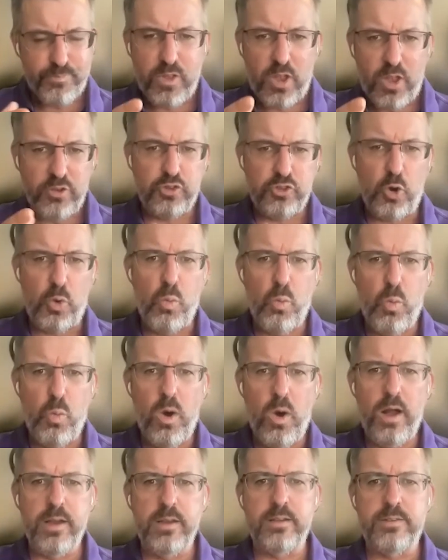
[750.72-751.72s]
So
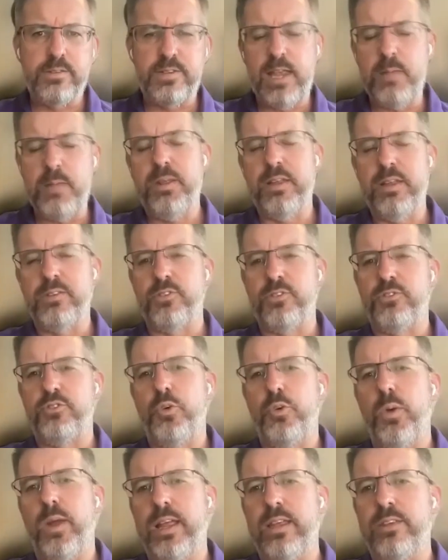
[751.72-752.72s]
what Sapiens is
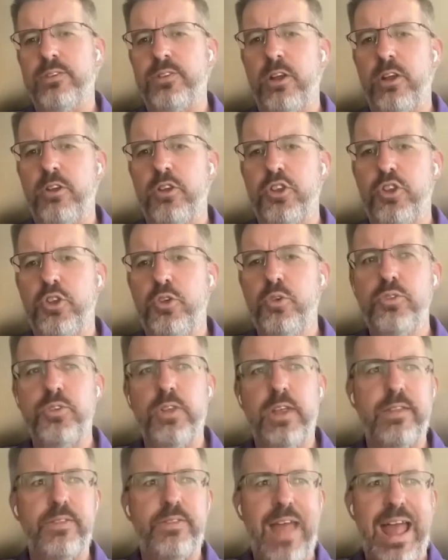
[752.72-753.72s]
doing is they're
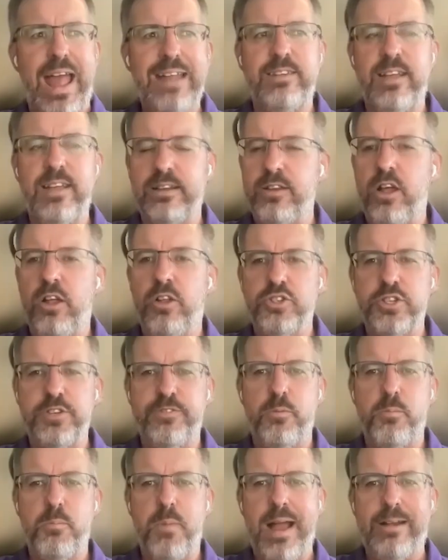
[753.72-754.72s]
using that technology
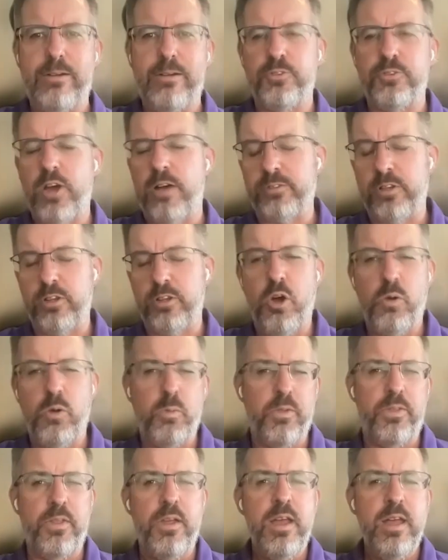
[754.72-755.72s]
from Microsoft along
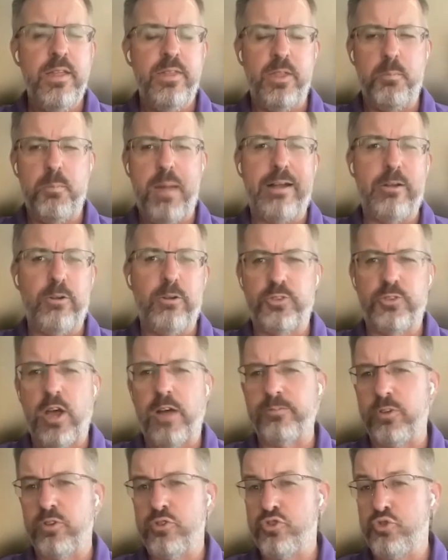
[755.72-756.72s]
with the
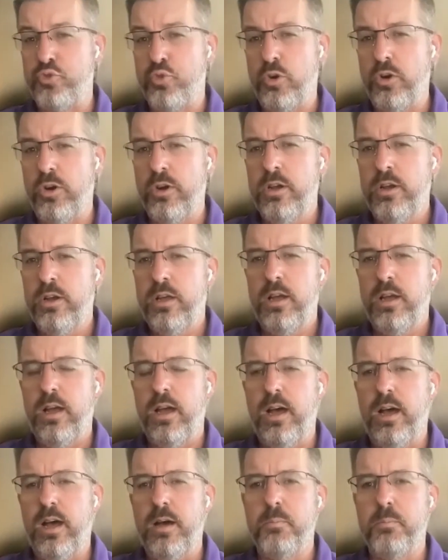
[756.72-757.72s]
Microsoft Azure
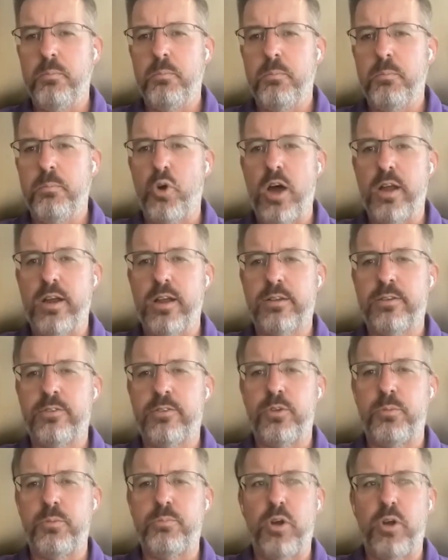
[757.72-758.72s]

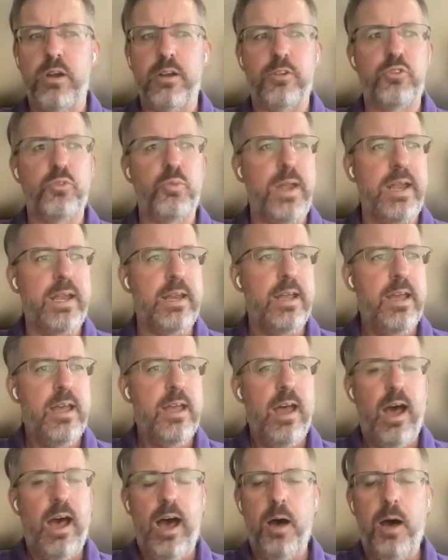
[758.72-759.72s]
product suite
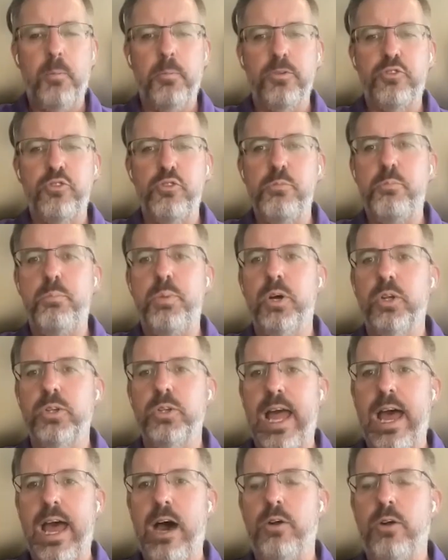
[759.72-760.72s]
to build
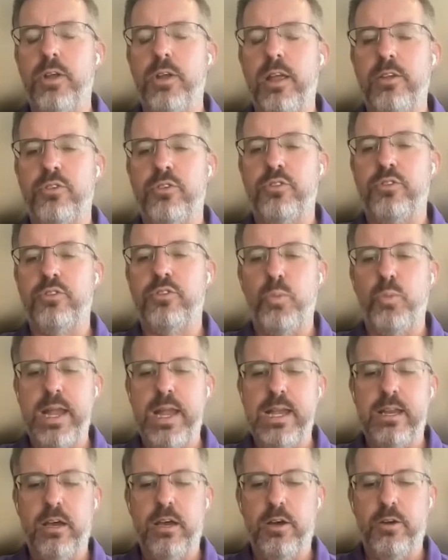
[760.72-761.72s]
out a
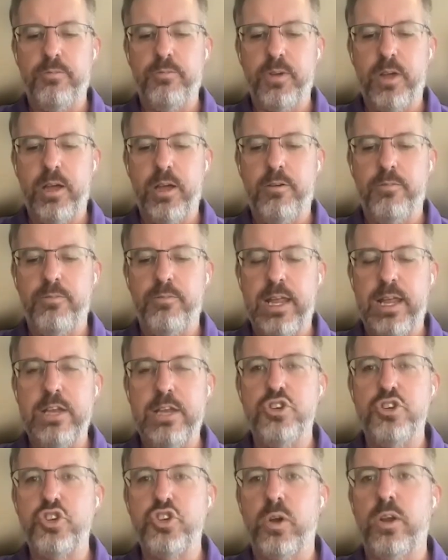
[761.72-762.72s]
suite of
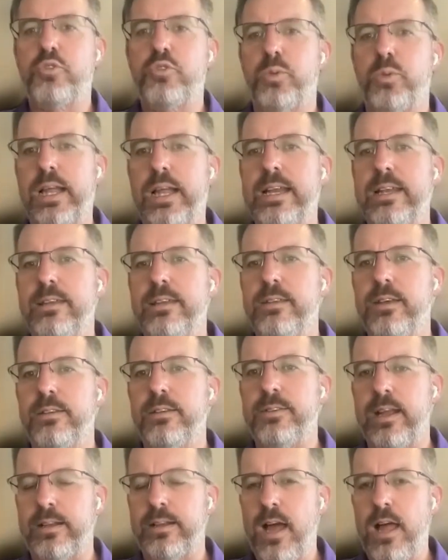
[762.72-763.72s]
insurance-related
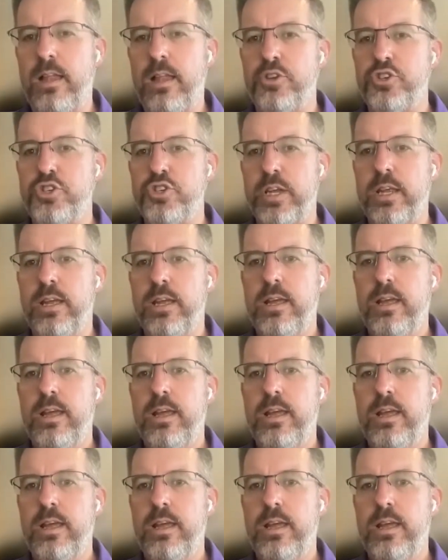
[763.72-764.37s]
technology